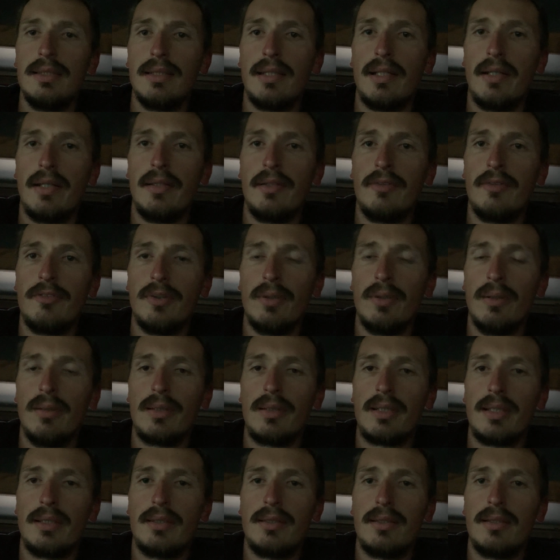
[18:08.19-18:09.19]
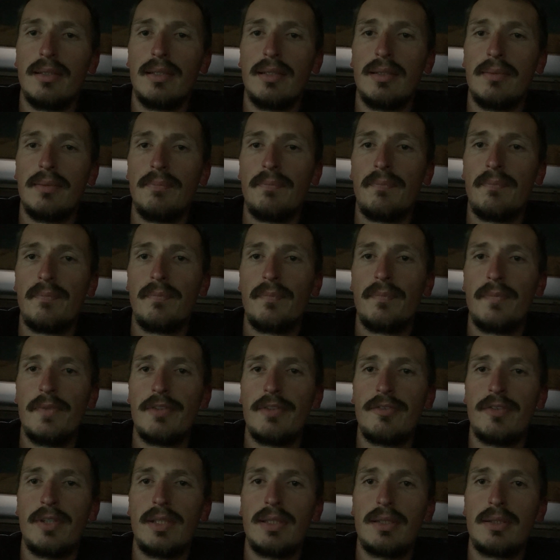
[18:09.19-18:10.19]
And if you look at
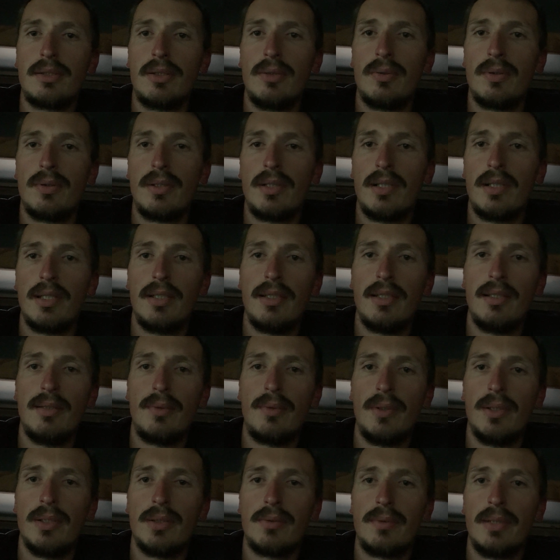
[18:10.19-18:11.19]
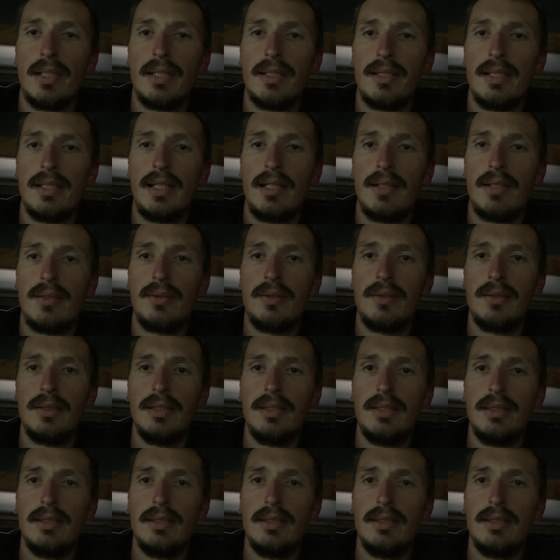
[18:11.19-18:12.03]
events going on in the world right now,